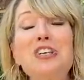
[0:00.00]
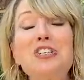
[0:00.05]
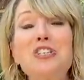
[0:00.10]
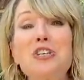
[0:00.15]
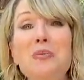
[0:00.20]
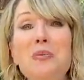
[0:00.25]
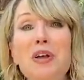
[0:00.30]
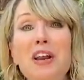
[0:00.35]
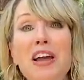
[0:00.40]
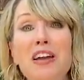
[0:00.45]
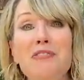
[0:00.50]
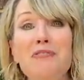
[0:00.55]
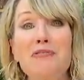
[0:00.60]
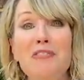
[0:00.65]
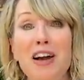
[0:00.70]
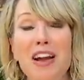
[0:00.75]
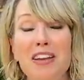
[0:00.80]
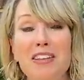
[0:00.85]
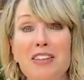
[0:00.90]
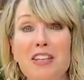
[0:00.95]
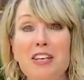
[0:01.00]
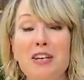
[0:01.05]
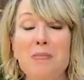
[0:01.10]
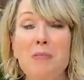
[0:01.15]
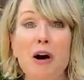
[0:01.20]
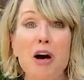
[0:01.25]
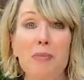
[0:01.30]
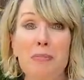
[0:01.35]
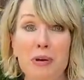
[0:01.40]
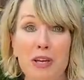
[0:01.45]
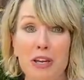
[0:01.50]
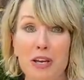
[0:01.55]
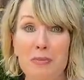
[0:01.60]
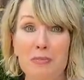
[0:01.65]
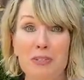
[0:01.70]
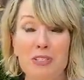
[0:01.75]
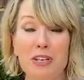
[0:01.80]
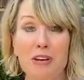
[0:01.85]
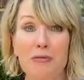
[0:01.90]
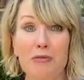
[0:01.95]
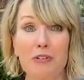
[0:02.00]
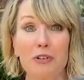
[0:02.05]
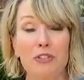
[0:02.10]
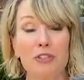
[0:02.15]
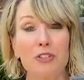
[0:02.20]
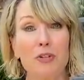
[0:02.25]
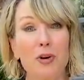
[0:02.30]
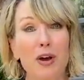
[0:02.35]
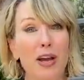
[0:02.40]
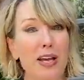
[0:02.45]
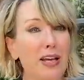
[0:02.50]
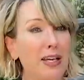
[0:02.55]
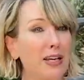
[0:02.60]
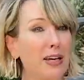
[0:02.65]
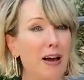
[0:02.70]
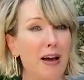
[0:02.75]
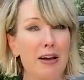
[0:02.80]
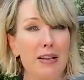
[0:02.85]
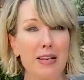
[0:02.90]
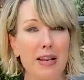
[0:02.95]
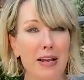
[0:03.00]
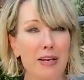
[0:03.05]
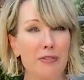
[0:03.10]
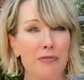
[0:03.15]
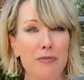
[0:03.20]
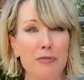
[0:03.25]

So when I find them, I'll pick up several. So I got like